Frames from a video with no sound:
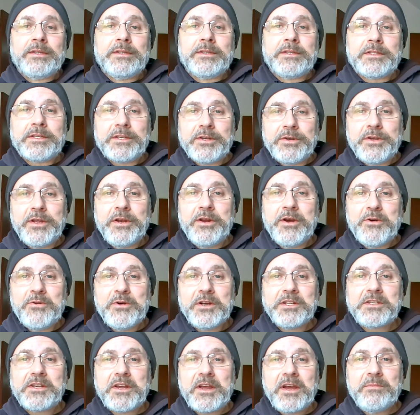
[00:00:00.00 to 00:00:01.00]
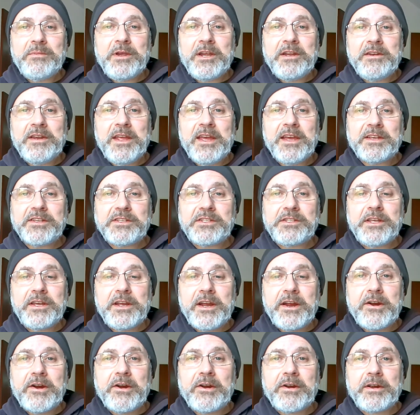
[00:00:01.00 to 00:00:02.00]
So you know what's coming next
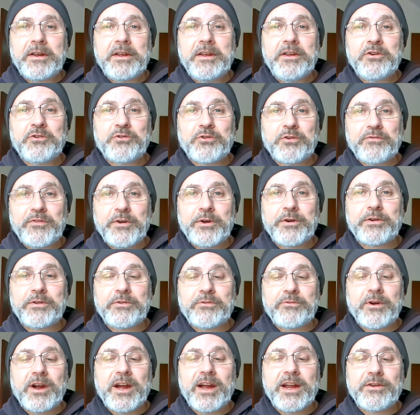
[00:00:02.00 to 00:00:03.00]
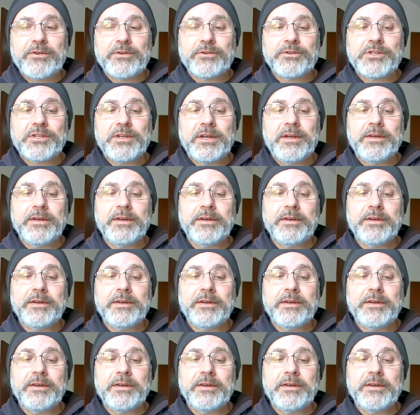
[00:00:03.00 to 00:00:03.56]
there, introverted writers.